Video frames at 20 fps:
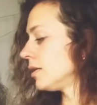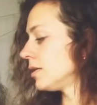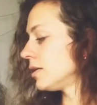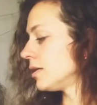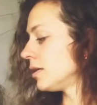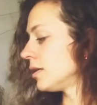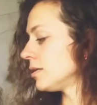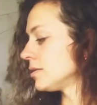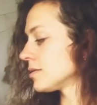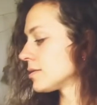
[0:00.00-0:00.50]

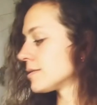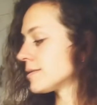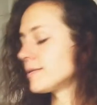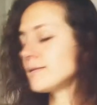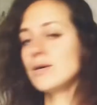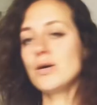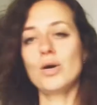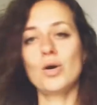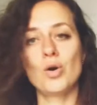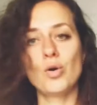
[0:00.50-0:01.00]

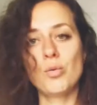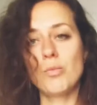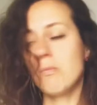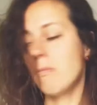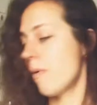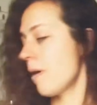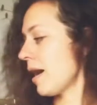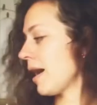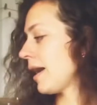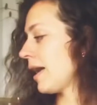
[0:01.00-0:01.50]
So
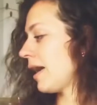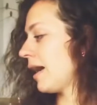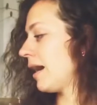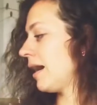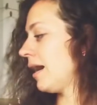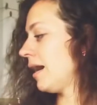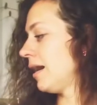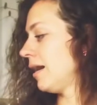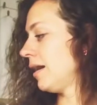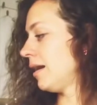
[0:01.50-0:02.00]
my
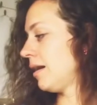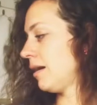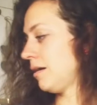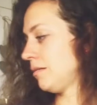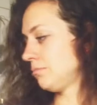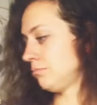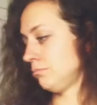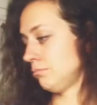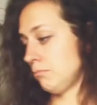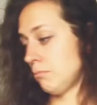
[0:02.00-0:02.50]

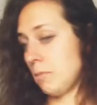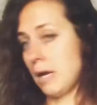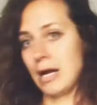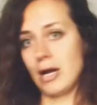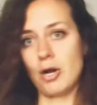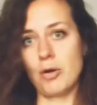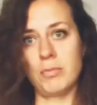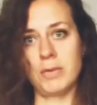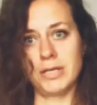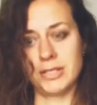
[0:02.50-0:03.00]
mango
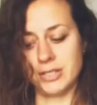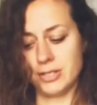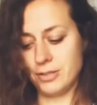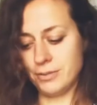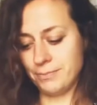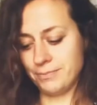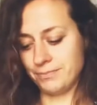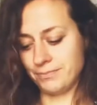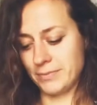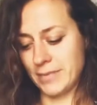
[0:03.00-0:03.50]
butter
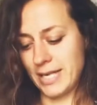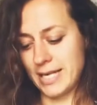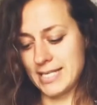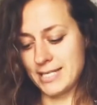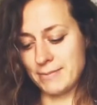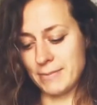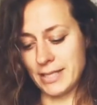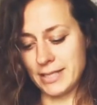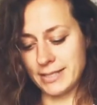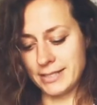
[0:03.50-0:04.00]
has
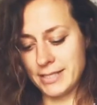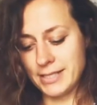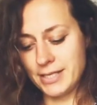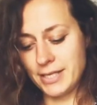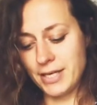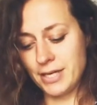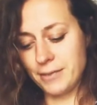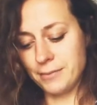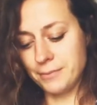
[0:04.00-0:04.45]
melted here.